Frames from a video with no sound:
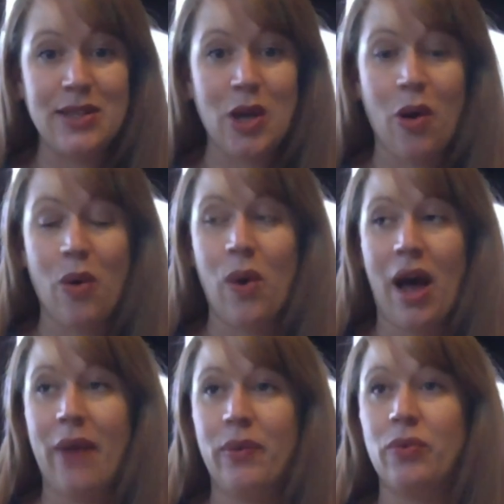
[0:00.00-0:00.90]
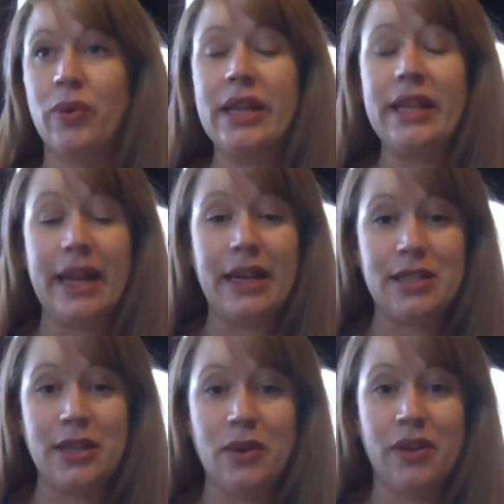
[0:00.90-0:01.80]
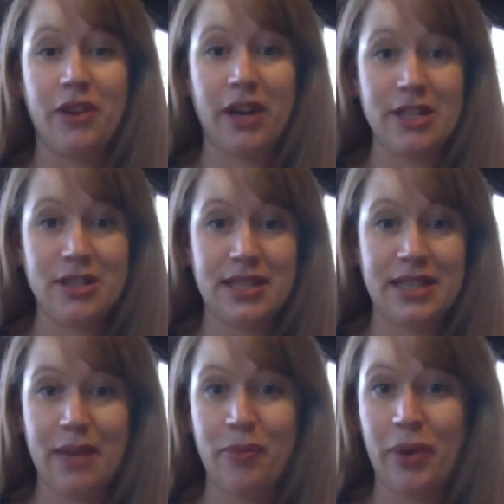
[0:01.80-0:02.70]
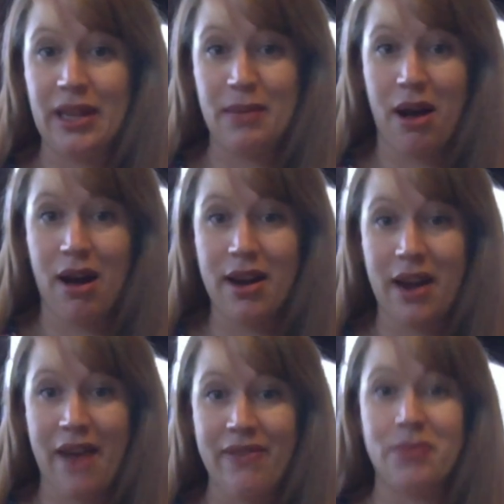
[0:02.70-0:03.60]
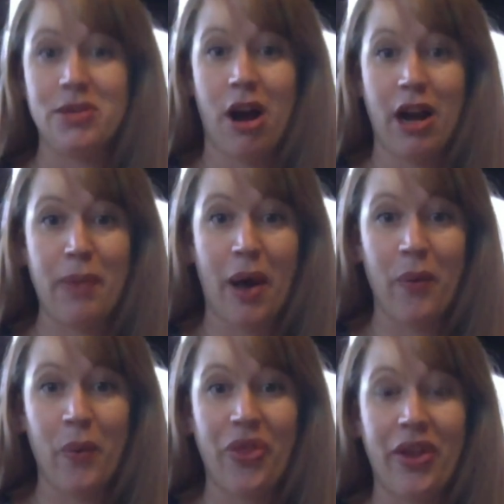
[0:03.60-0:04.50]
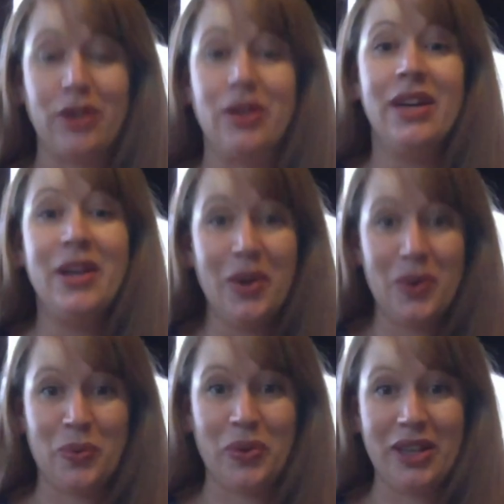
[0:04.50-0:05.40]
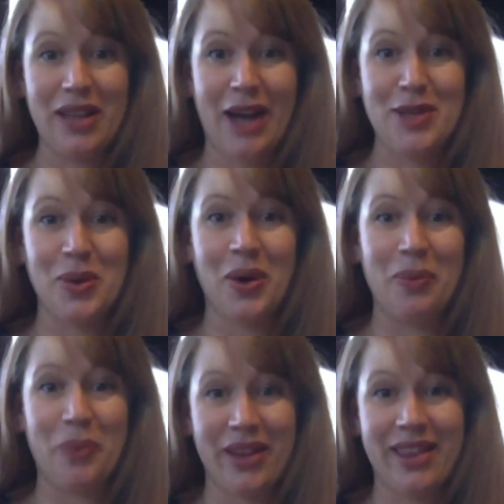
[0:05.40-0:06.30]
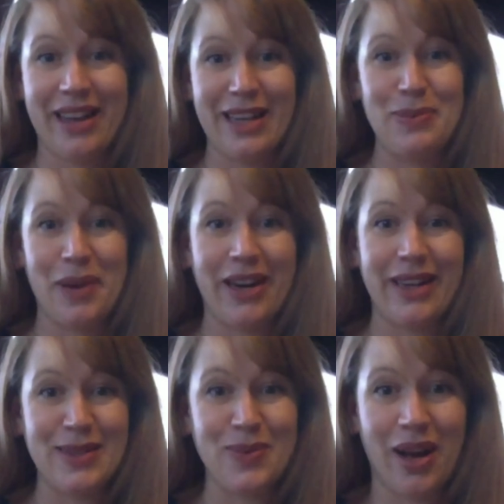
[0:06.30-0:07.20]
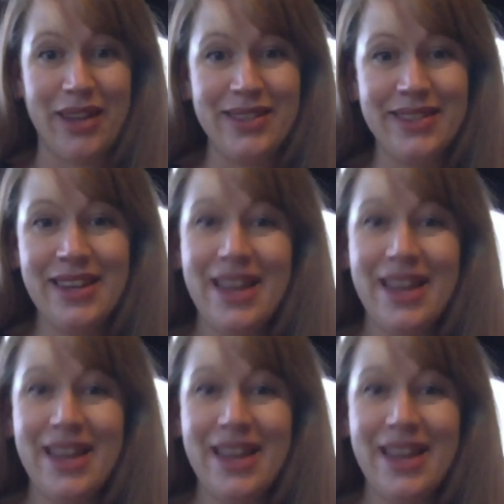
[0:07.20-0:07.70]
So I would really like to, if you're interested, bring them on and have them talk about what their real actual birthing experience was.